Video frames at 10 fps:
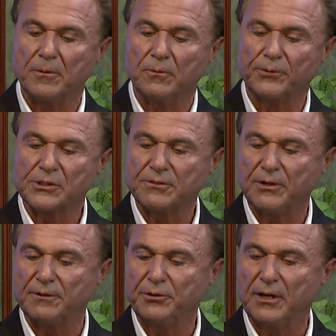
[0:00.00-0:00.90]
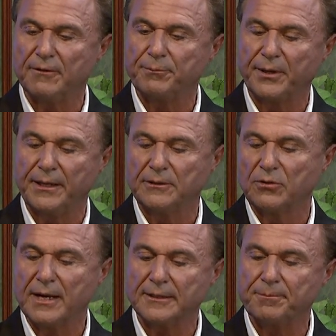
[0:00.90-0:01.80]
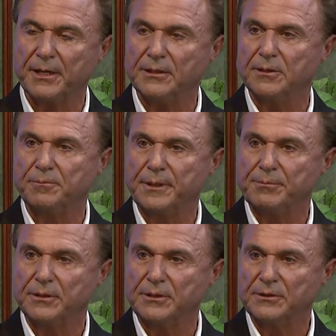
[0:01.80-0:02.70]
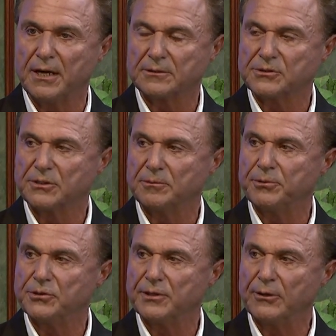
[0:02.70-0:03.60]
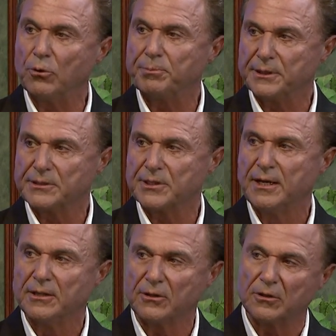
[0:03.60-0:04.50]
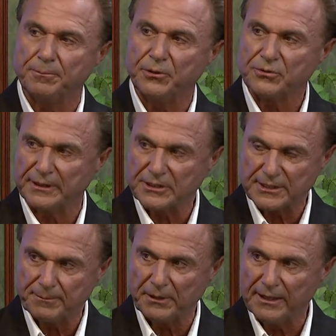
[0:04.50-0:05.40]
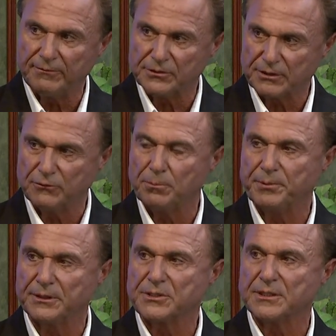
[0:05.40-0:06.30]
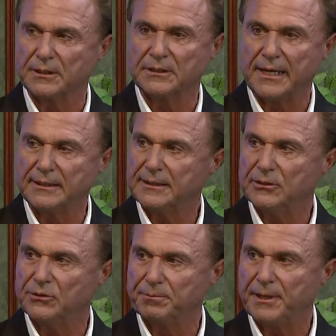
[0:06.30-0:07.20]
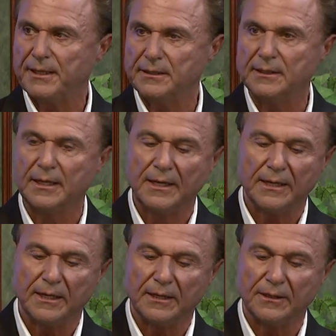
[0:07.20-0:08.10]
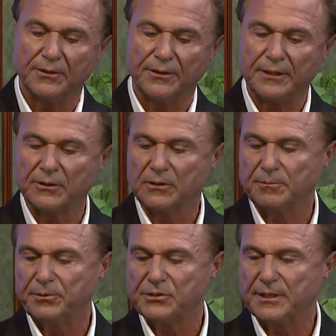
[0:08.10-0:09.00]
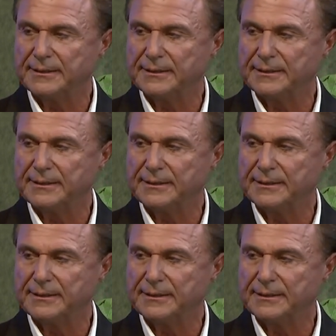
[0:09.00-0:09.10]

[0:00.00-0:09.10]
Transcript: first of all, if you have pain, chronic pain, people, the doctors are going to put you on opiates. They're going to put you at some levels of opiates to kind of kill the pain. Uh, then they're going to put you on